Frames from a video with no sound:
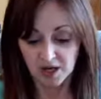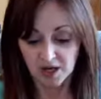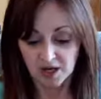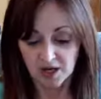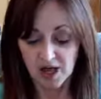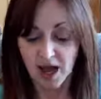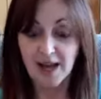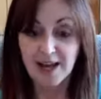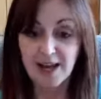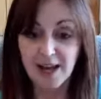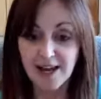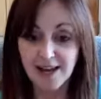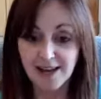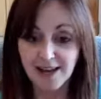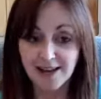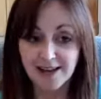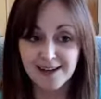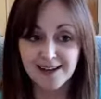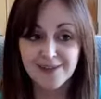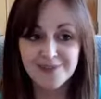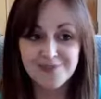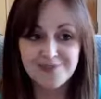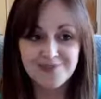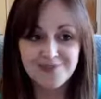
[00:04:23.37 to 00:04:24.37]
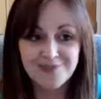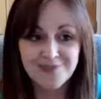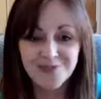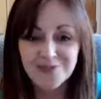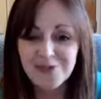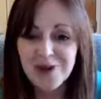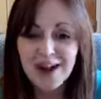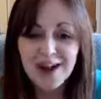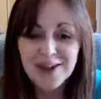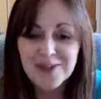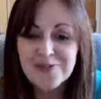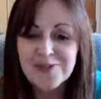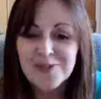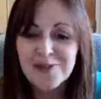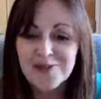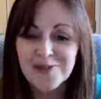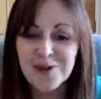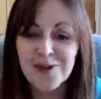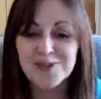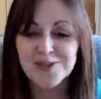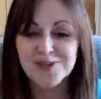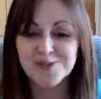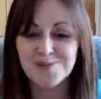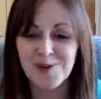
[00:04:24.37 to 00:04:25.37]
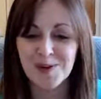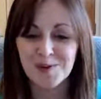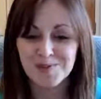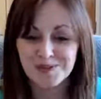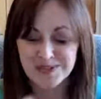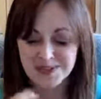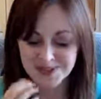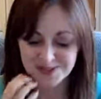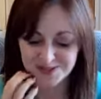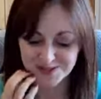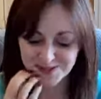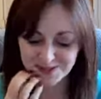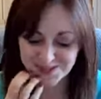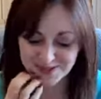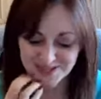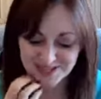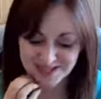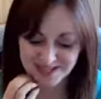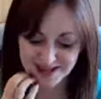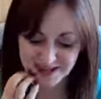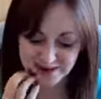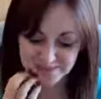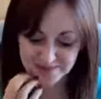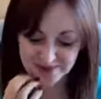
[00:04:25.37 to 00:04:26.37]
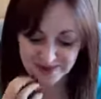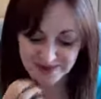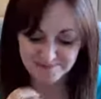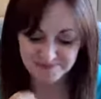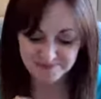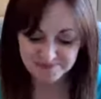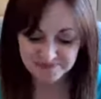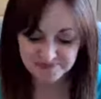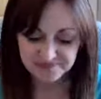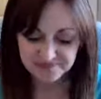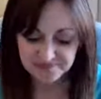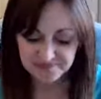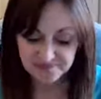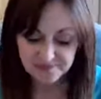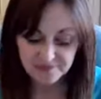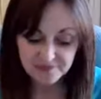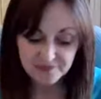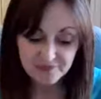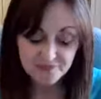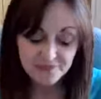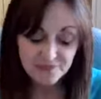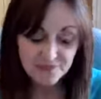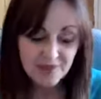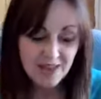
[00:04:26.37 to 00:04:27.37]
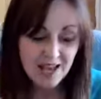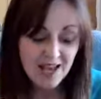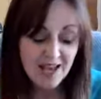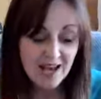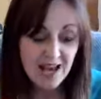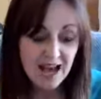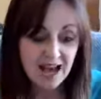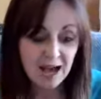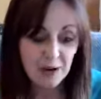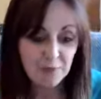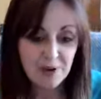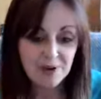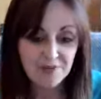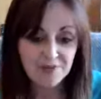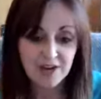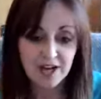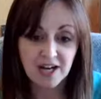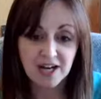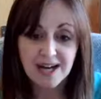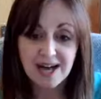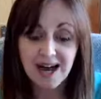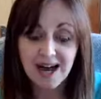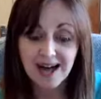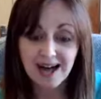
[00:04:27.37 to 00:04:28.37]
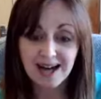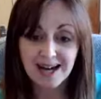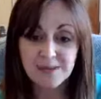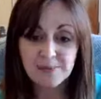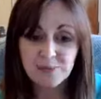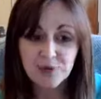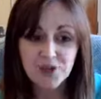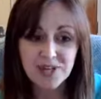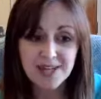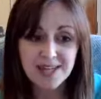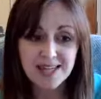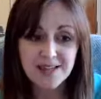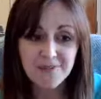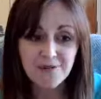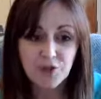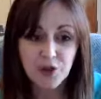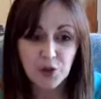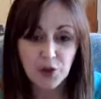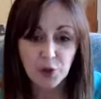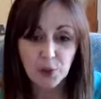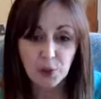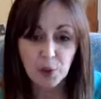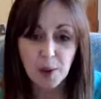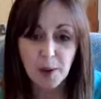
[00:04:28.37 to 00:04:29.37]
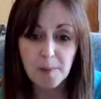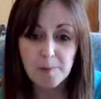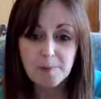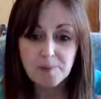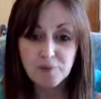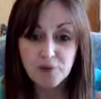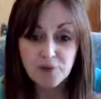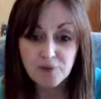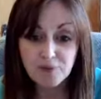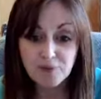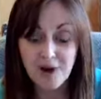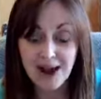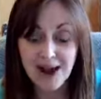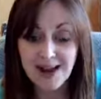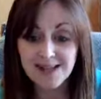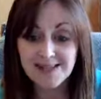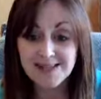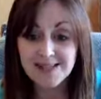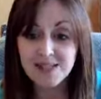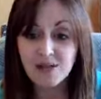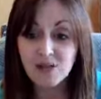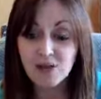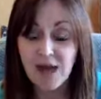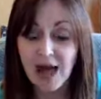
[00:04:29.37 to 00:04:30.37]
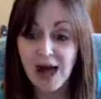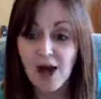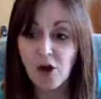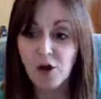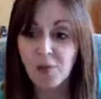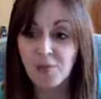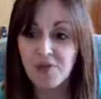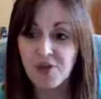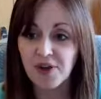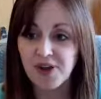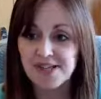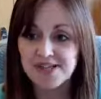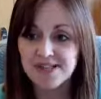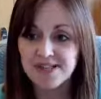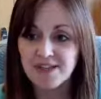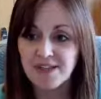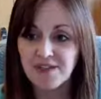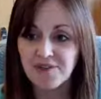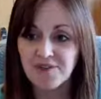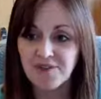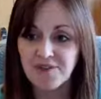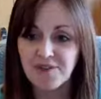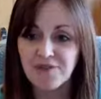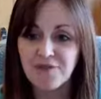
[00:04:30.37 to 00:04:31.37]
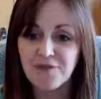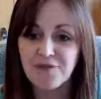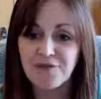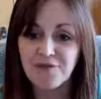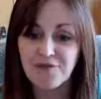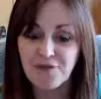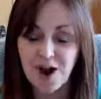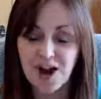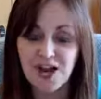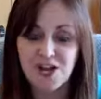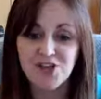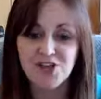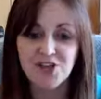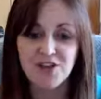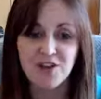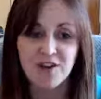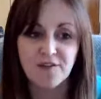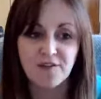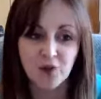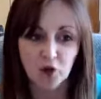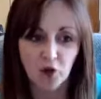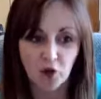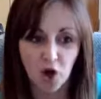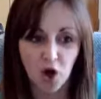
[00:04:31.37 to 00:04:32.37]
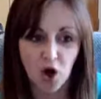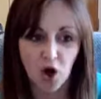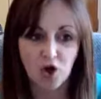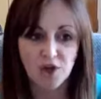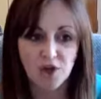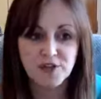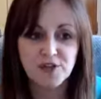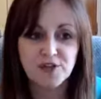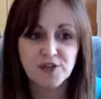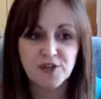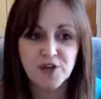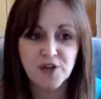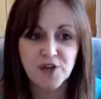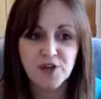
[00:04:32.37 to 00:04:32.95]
I get it, we're all small business owners, aren't we? However, I'm going to give you practical help that is the fraction of the cost